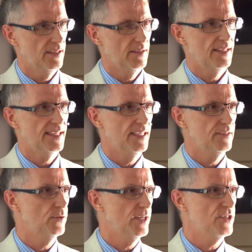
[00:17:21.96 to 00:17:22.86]
the kind
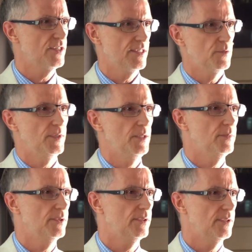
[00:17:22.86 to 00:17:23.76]
of questions that
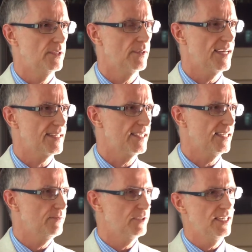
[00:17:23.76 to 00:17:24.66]
people are asking
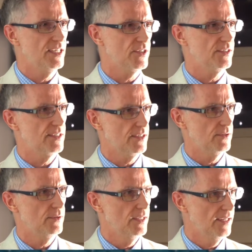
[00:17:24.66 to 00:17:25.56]
in relation
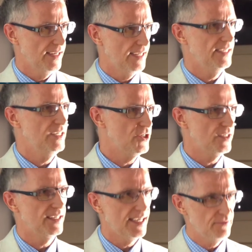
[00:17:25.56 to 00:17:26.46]
to that niche,
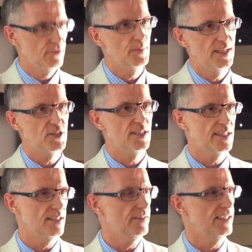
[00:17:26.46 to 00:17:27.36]
and that information
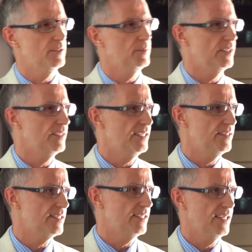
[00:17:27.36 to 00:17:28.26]
isn't available on the
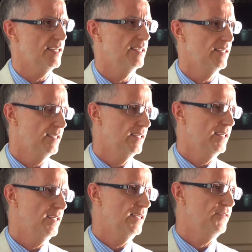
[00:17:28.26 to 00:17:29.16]
internet,
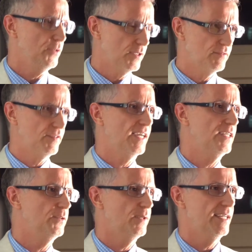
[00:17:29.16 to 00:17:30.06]
if you can
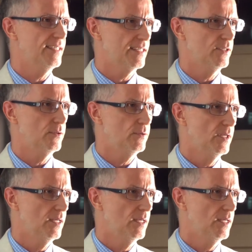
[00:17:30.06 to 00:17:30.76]
find a way to